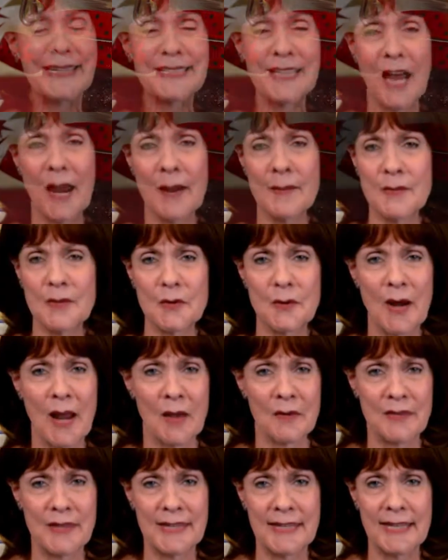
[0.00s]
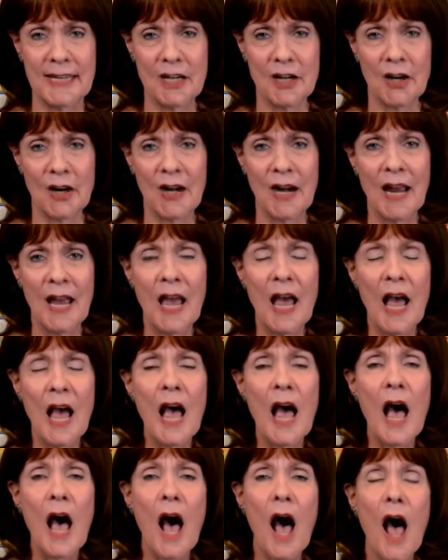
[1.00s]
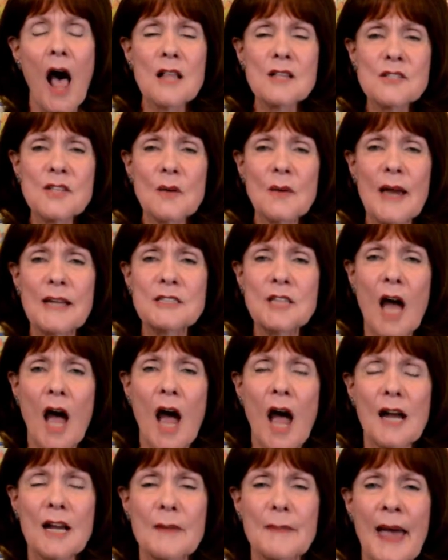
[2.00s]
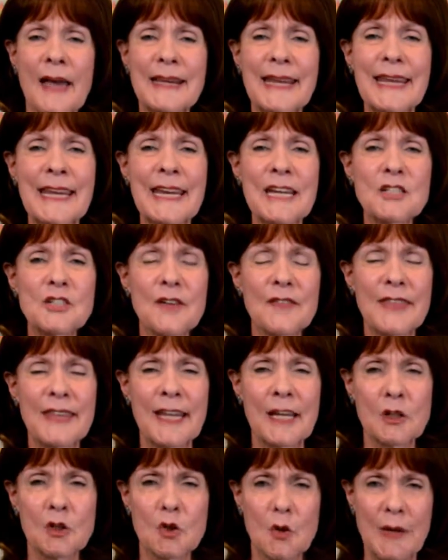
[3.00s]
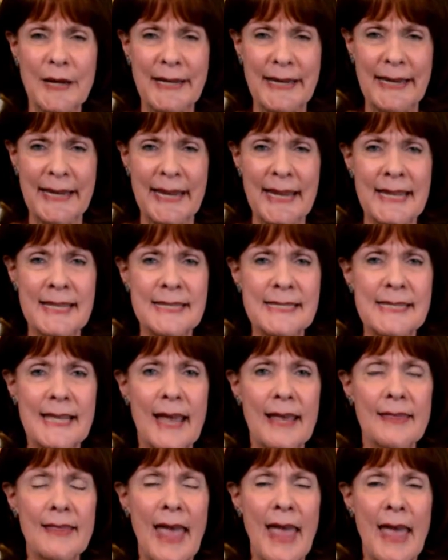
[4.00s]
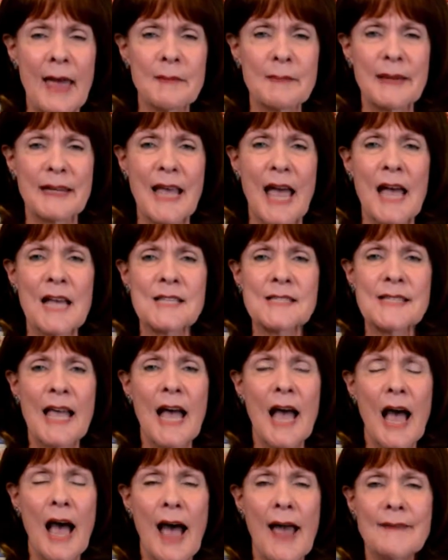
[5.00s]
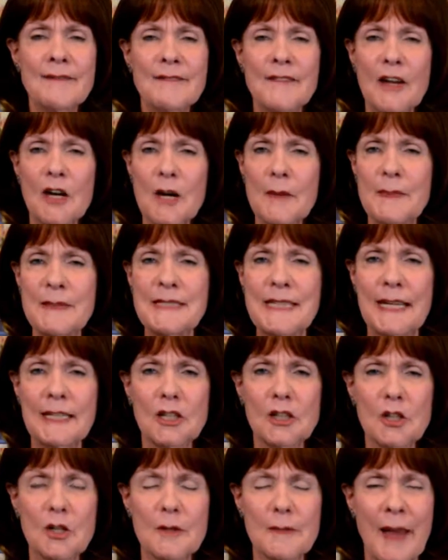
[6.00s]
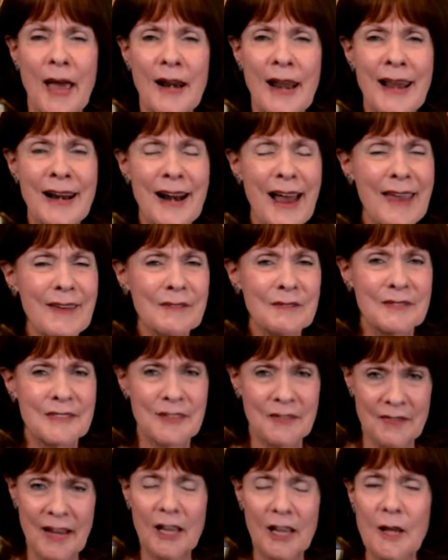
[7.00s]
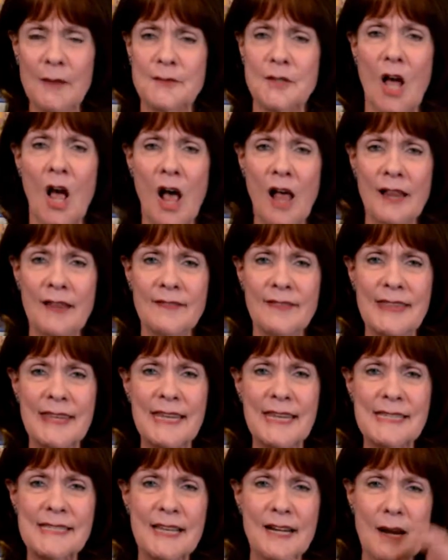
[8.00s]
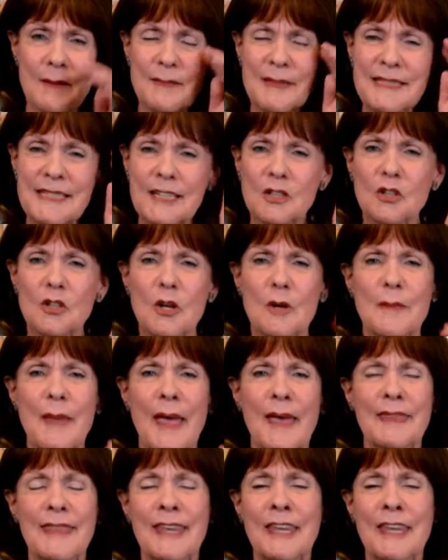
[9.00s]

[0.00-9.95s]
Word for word: time throughout the year. Also, I talk about each of the ingredients, and because I'm very particular about, and I've developed all of these, and I'm particular about the